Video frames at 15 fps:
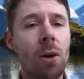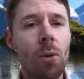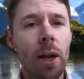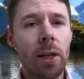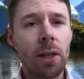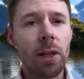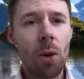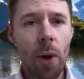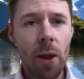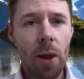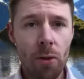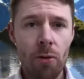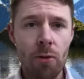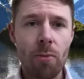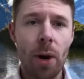as I went
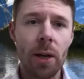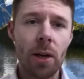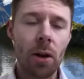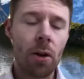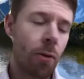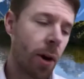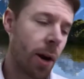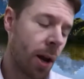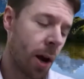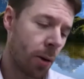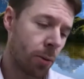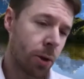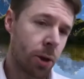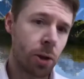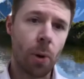through my degree, I
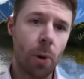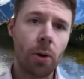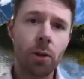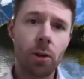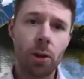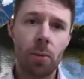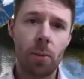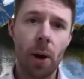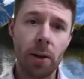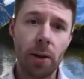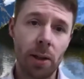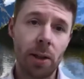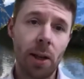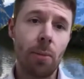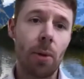was sponsored by
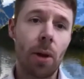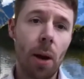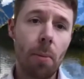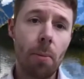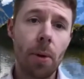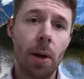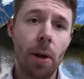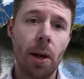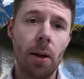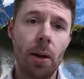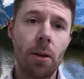this same company